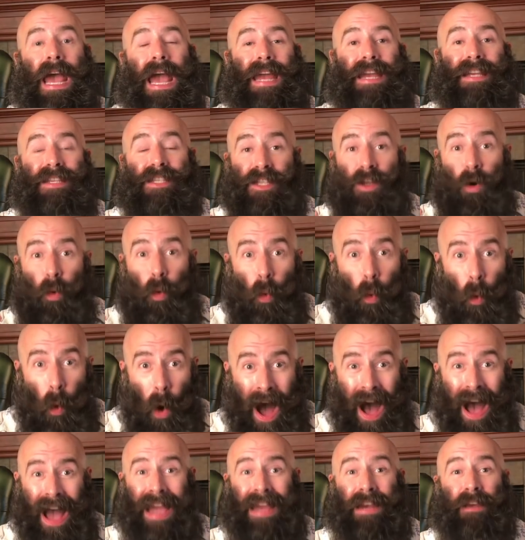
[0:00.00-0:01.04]
And it's the
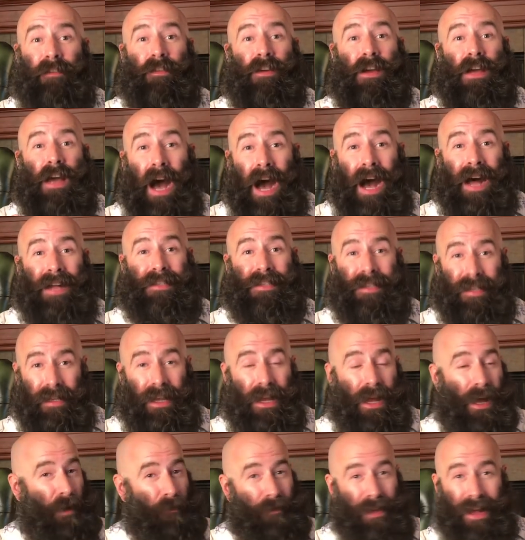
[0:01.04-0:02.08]
wine of God's
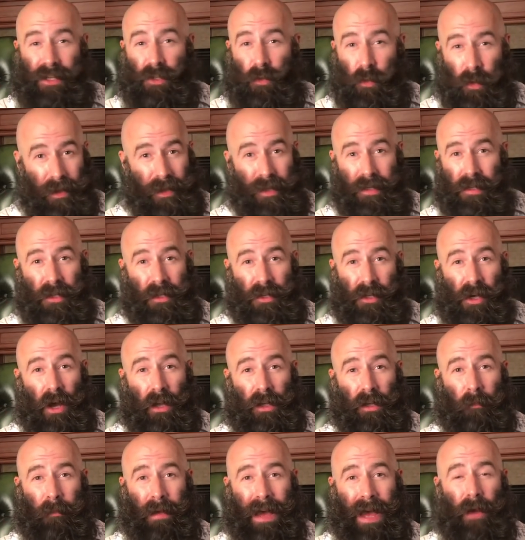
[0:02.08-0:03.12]
love. That's what this is
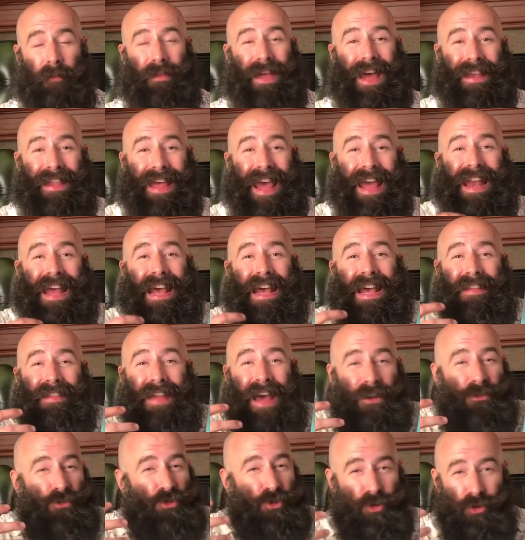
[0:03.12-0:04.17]
all about,
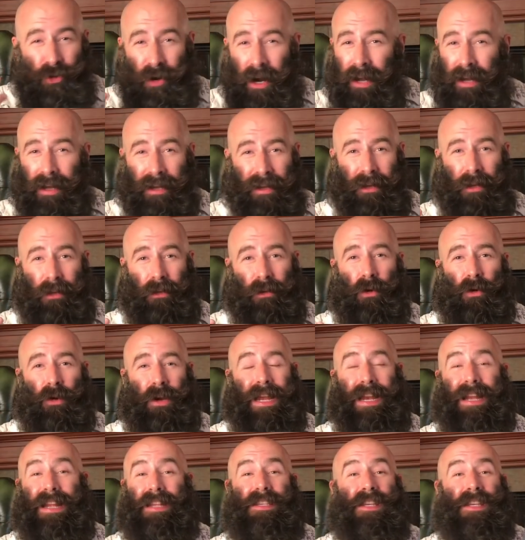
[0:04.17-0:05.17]
that drunken glory.